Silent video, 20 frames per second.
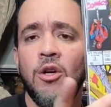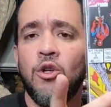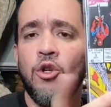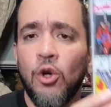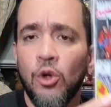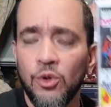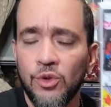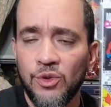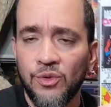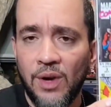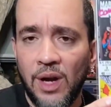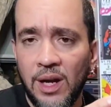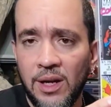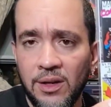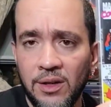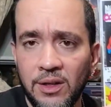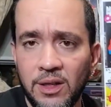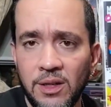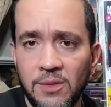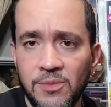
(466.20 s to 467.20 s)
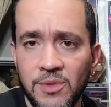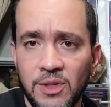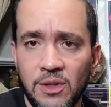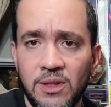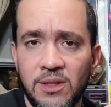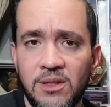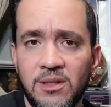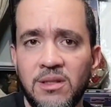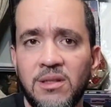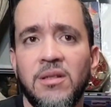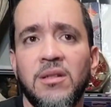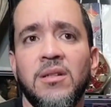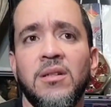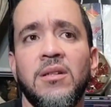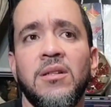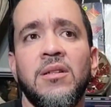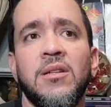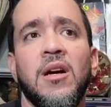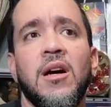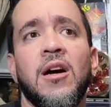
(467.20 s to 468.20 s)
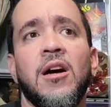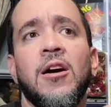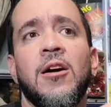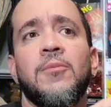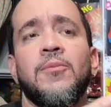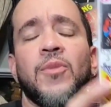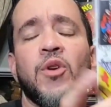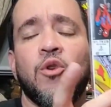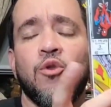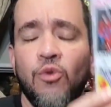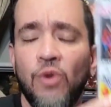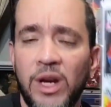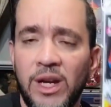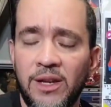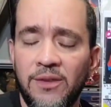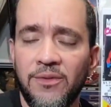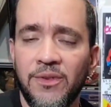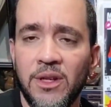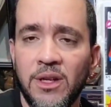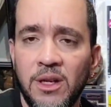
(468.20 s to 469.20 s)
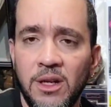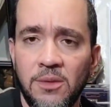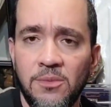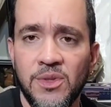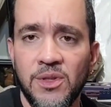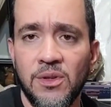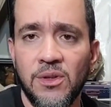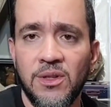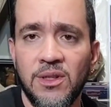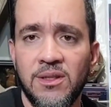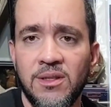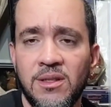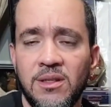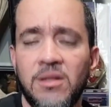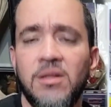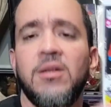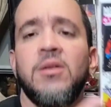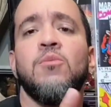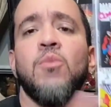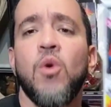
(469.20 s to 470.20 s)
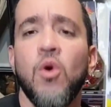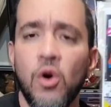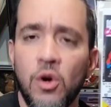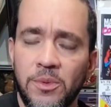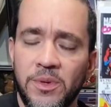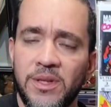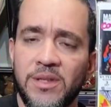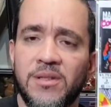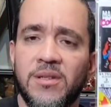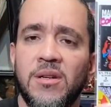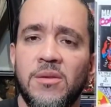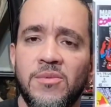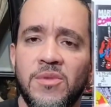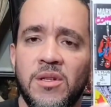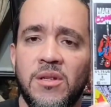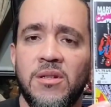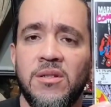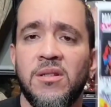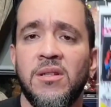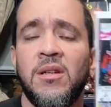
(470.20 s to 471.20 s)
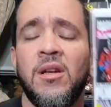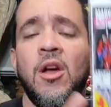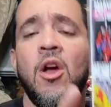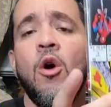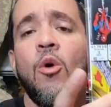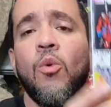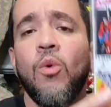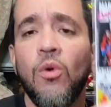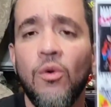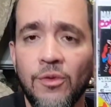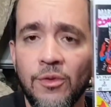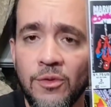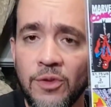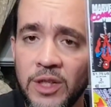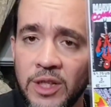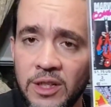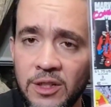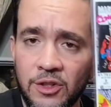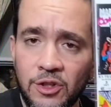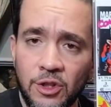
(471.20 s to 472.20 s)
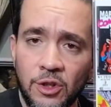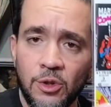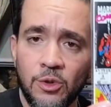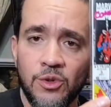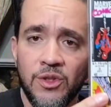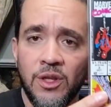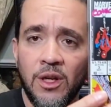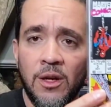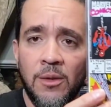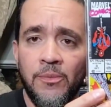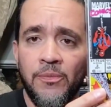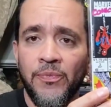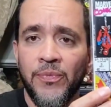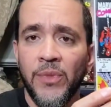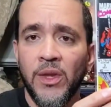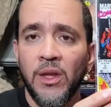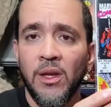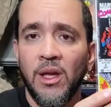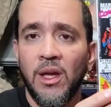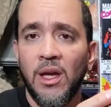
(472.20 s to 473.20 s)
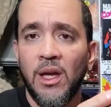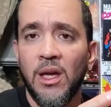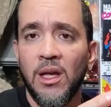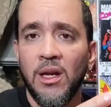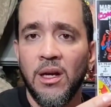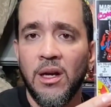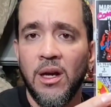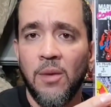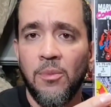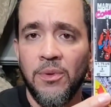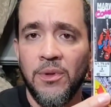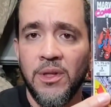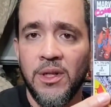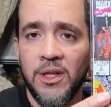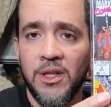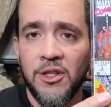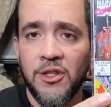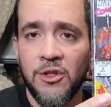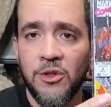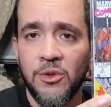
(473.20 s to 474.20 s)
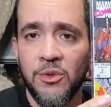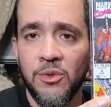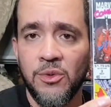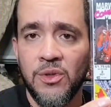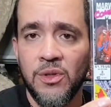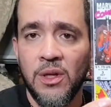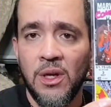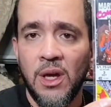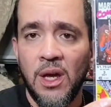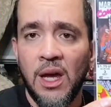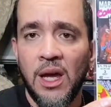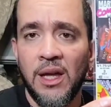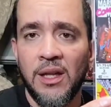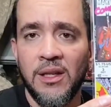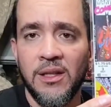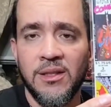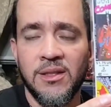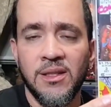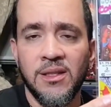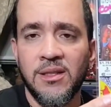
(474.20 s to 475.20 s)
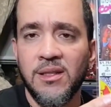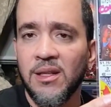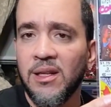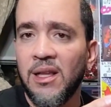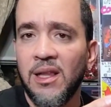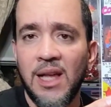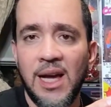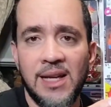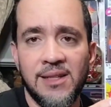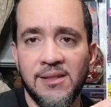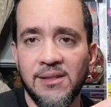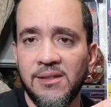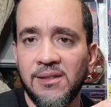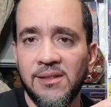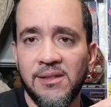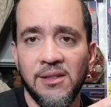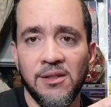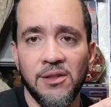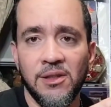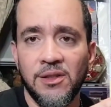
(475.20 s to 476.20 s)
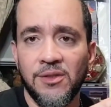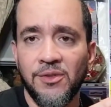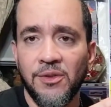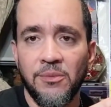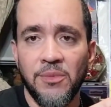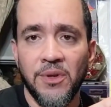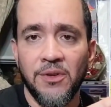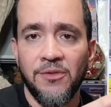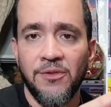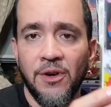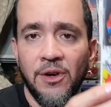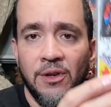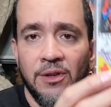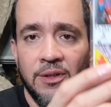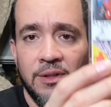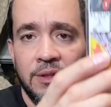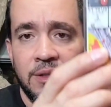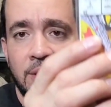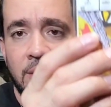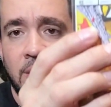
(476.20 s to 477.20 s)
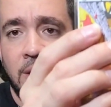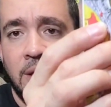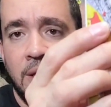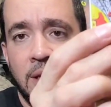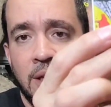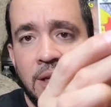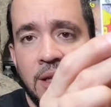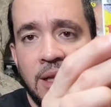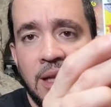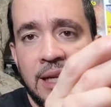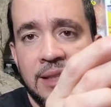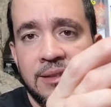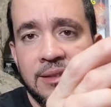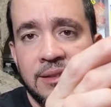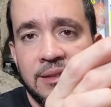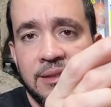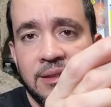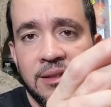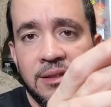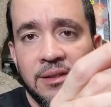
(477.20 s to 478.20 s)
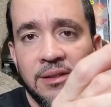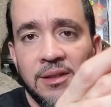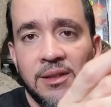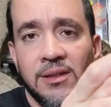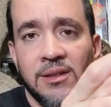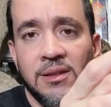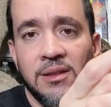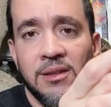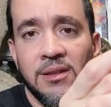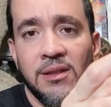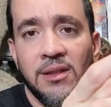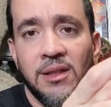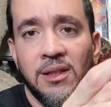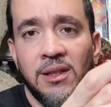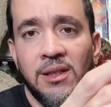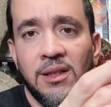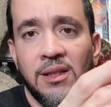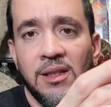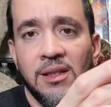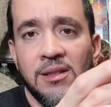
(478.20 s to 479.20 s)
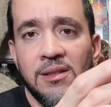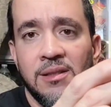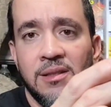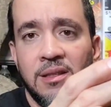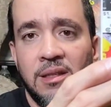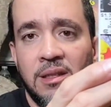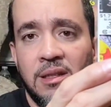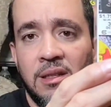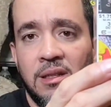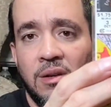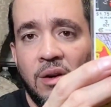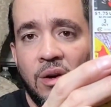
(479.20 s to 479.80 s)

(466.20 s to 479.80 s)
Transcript: Ghost Rider comes on the scene, um, Kraven comes on the scene, Morbius comes on the scene, Wolverine shows up in a couple of issues, and it's just a classic series from McFarlane. Classic series. He is the